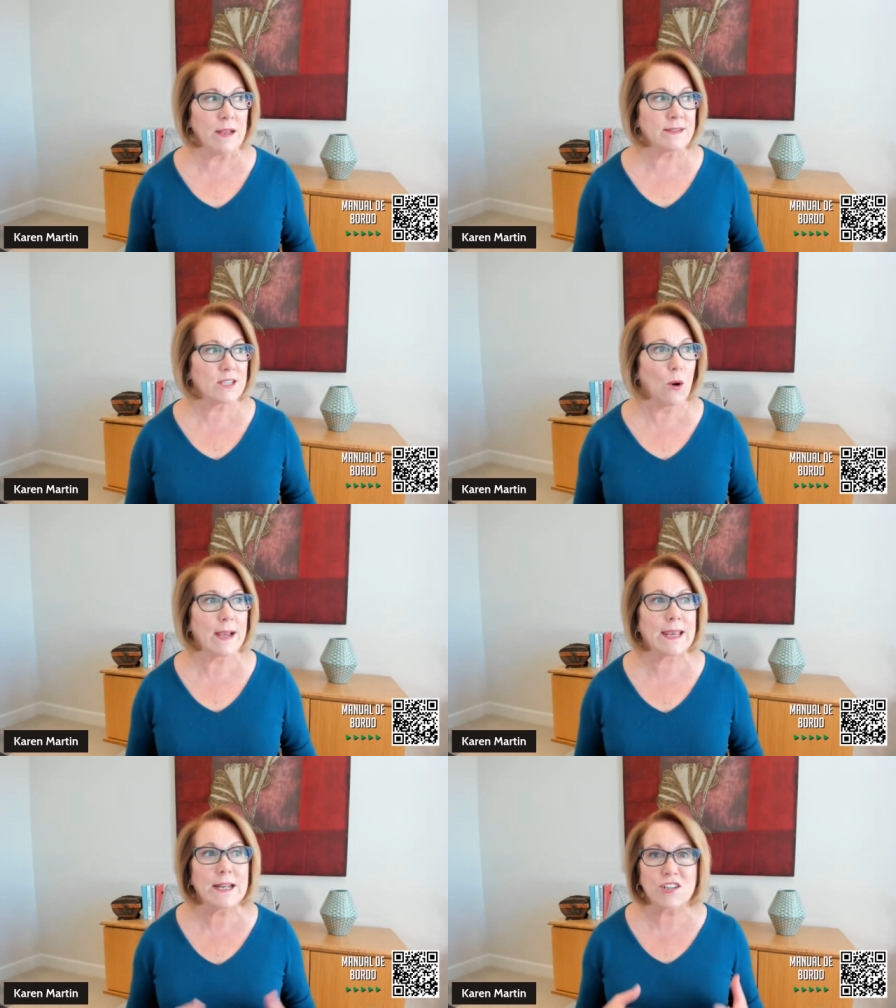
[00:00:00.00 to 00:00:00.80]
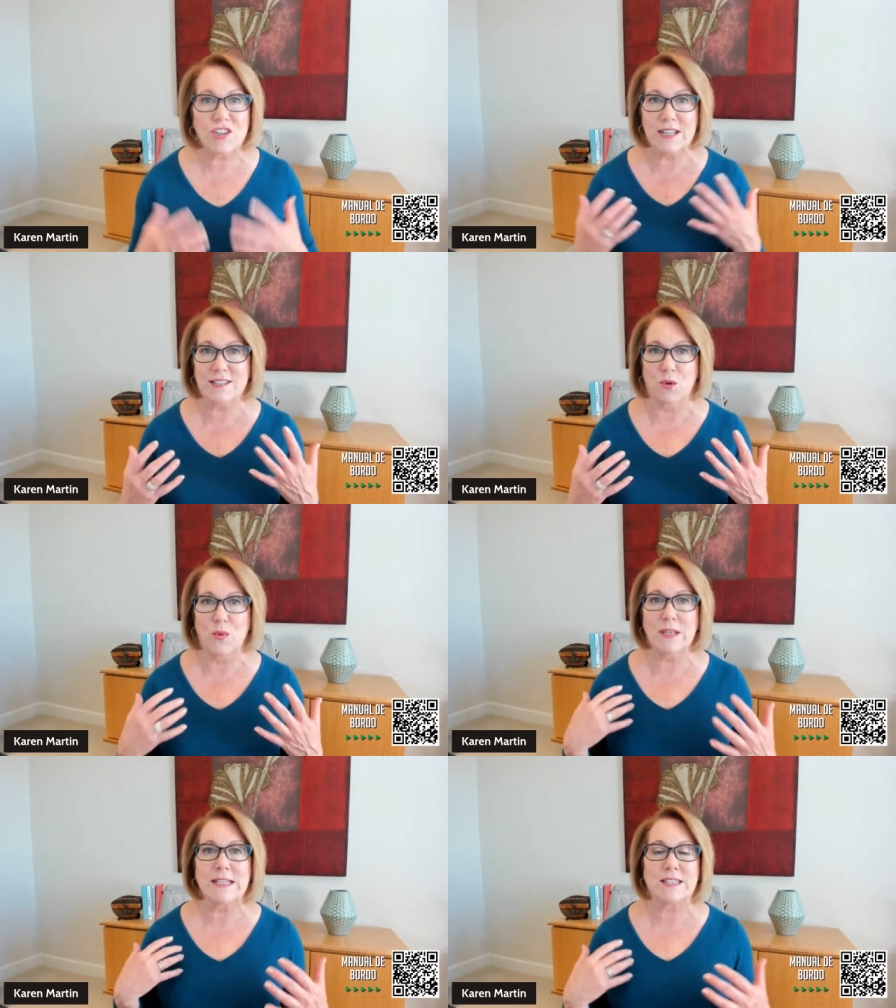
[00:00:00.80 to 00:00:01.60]
And so I get a chance to
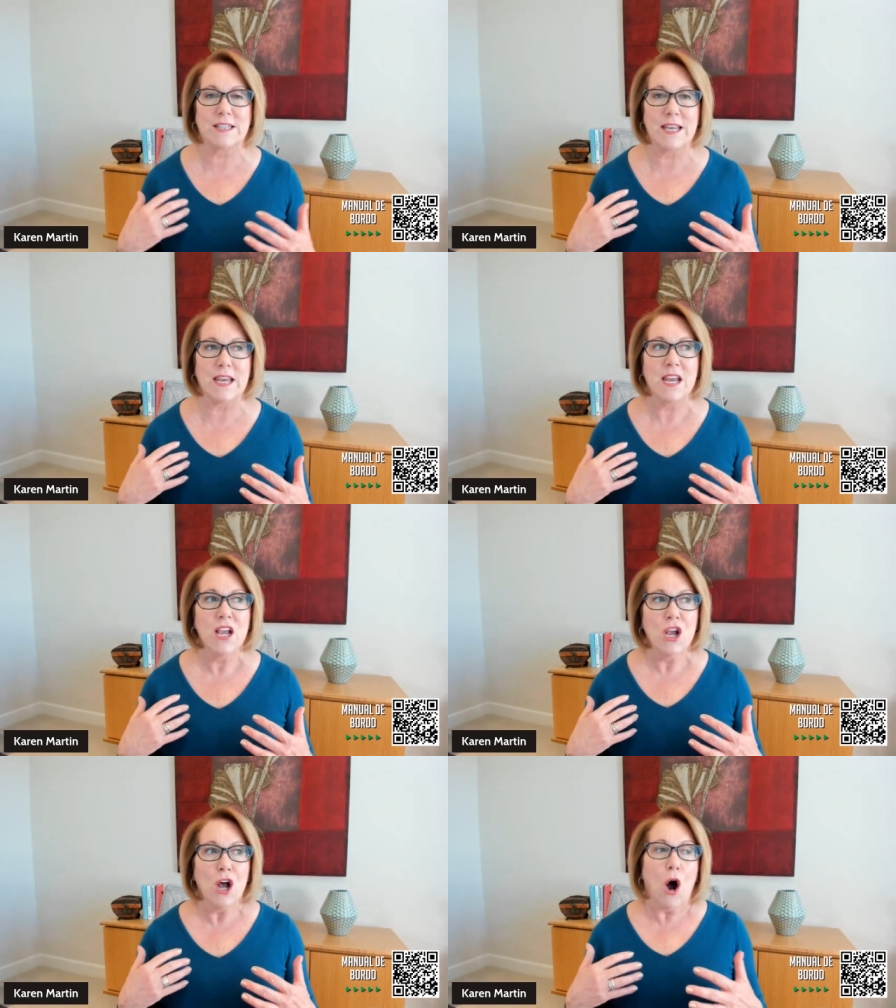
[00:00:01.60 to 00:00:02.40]
really see